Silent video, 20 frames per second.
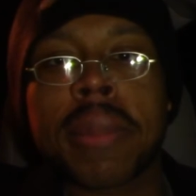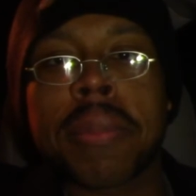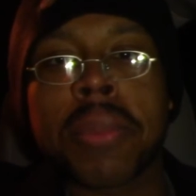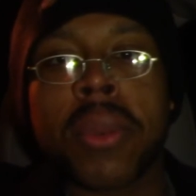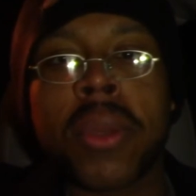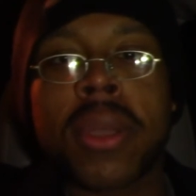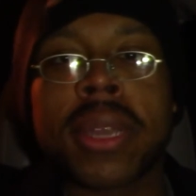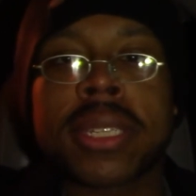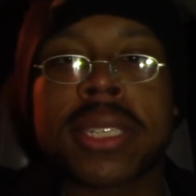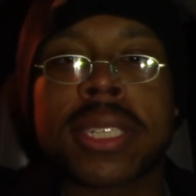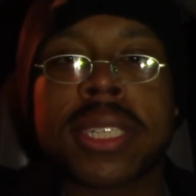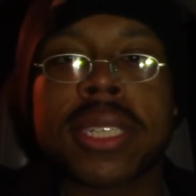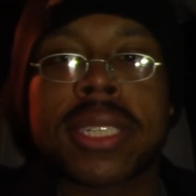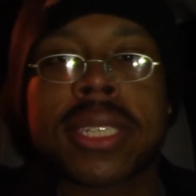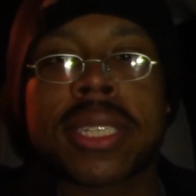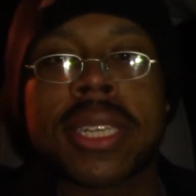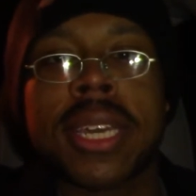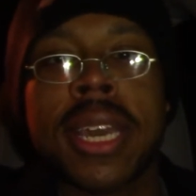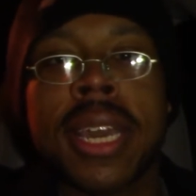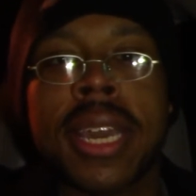Boyce.
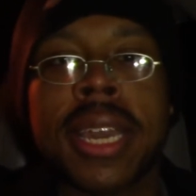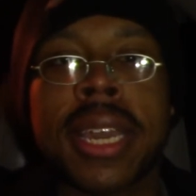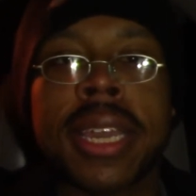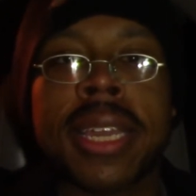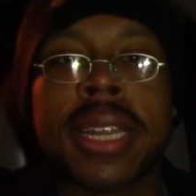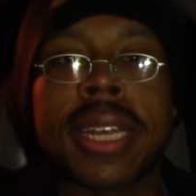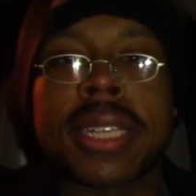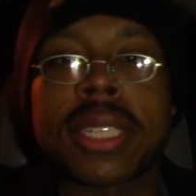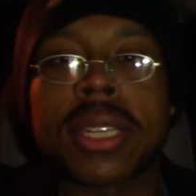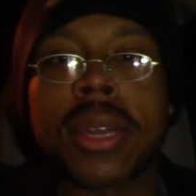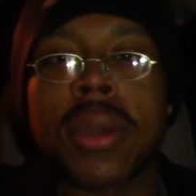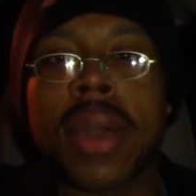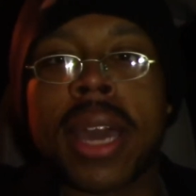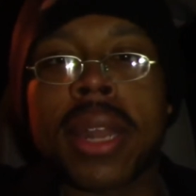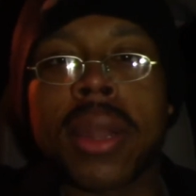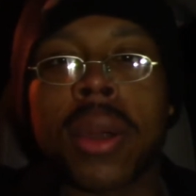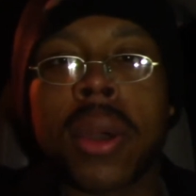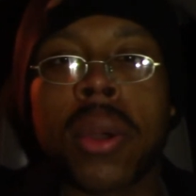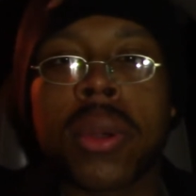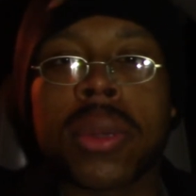He's he doesn't know
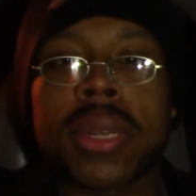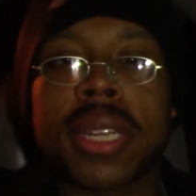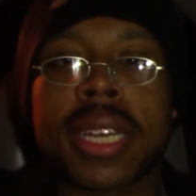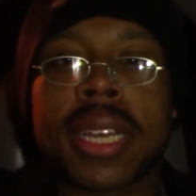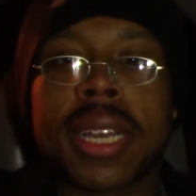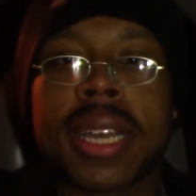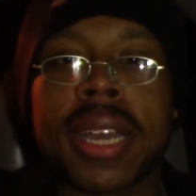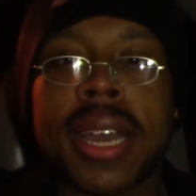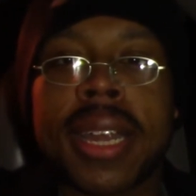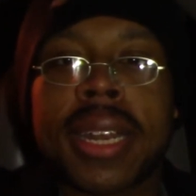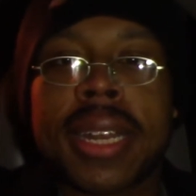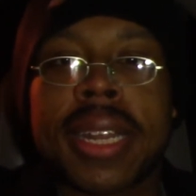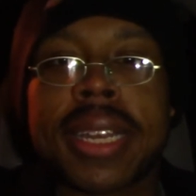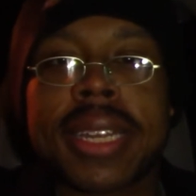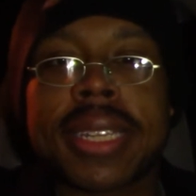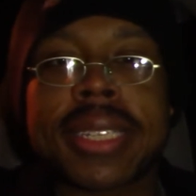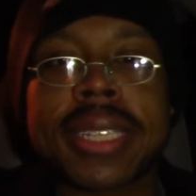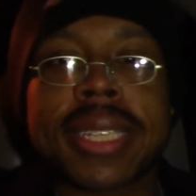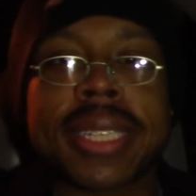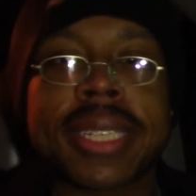how to hold a gun.
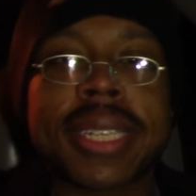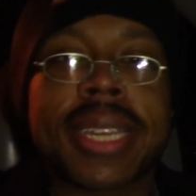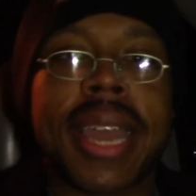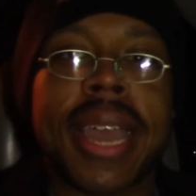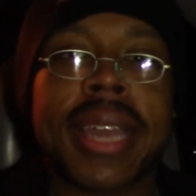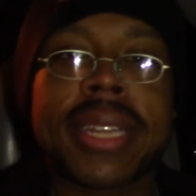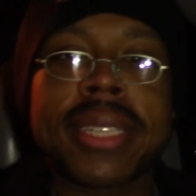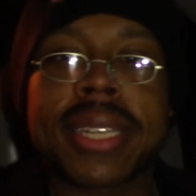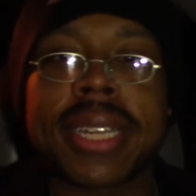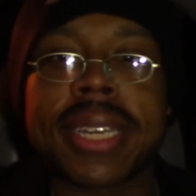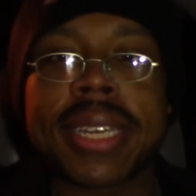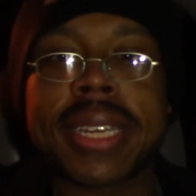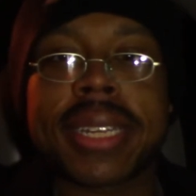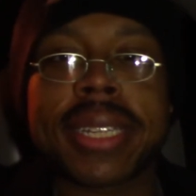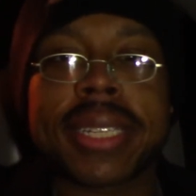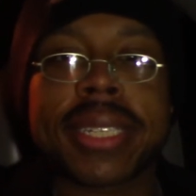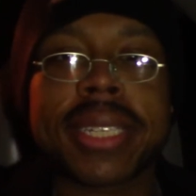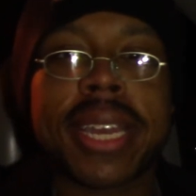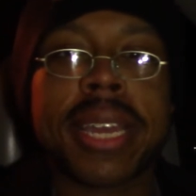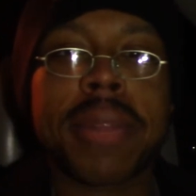Look at this guy. He's gonna get
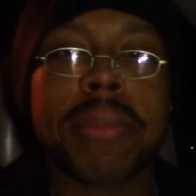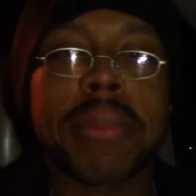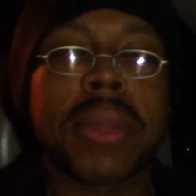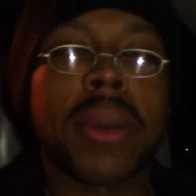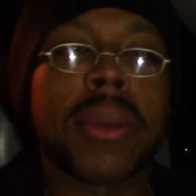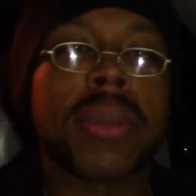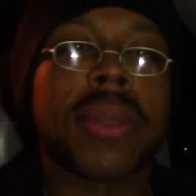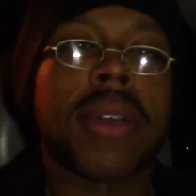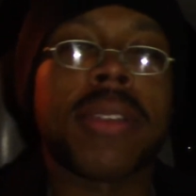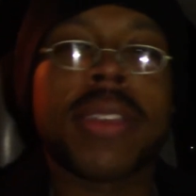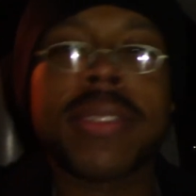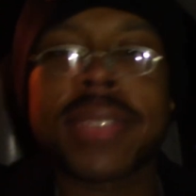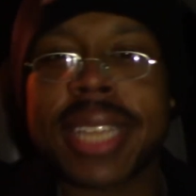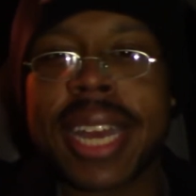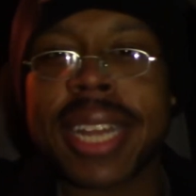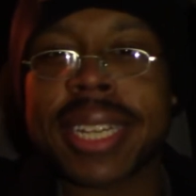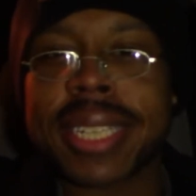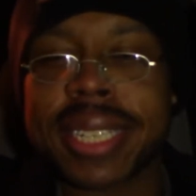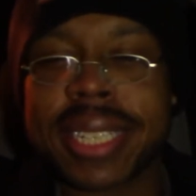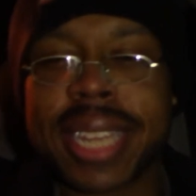his head blown off. He was
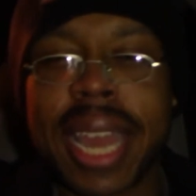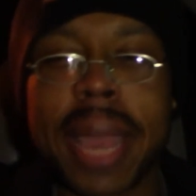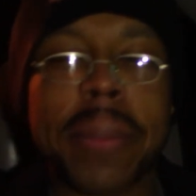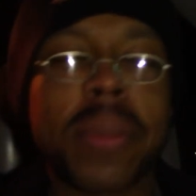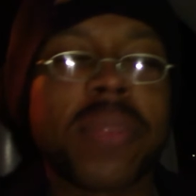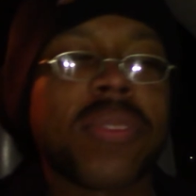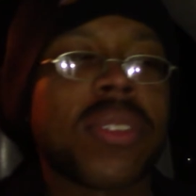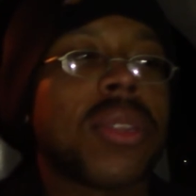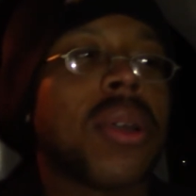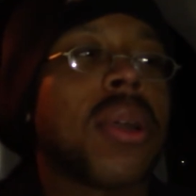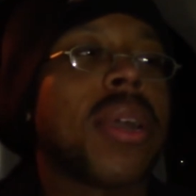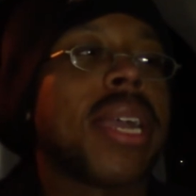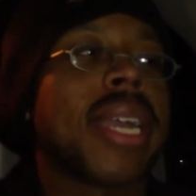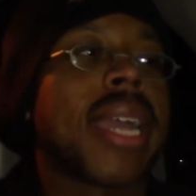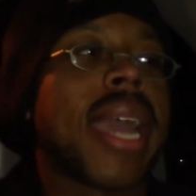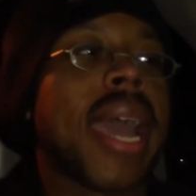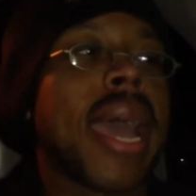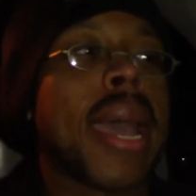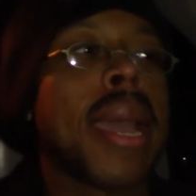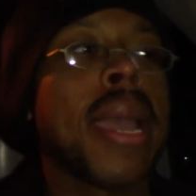that type of annoying
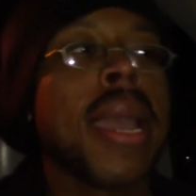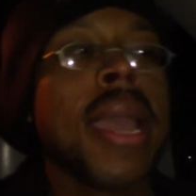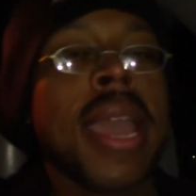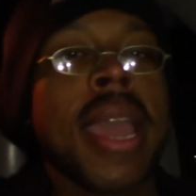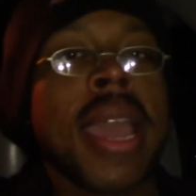guy.